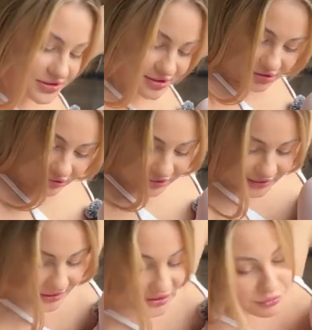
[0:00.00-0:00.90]
slowly
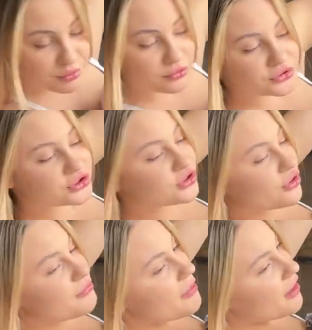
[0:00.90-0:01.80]
push your
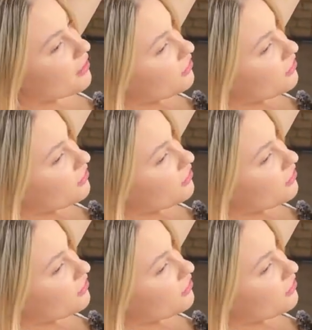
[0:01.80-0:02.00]
back